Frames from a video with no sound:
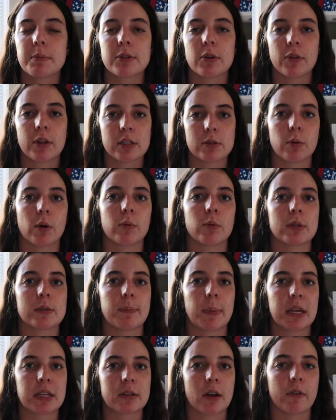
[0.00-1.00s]
So this one was
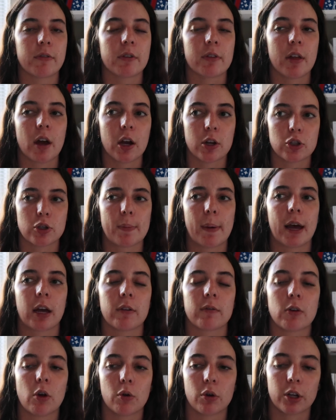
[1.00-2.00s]
based off of The
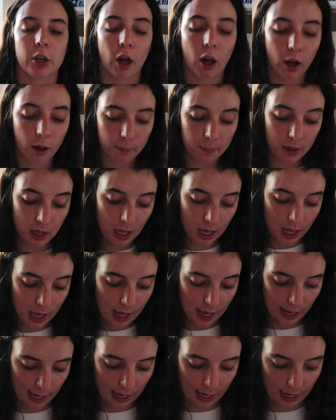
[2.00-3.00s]
Hunchback of Notre Dame.
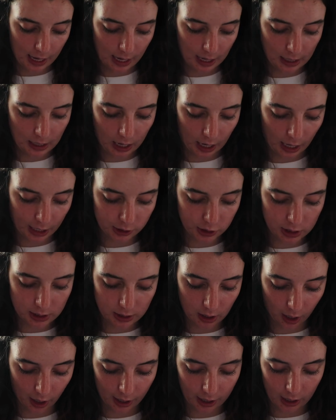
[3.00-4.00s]
And I just
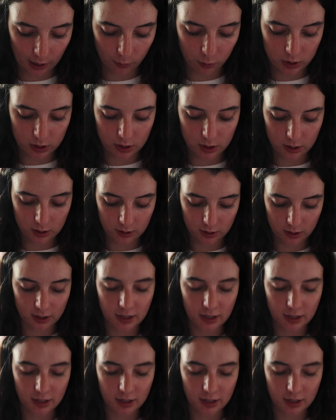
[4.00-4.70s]
thought it was...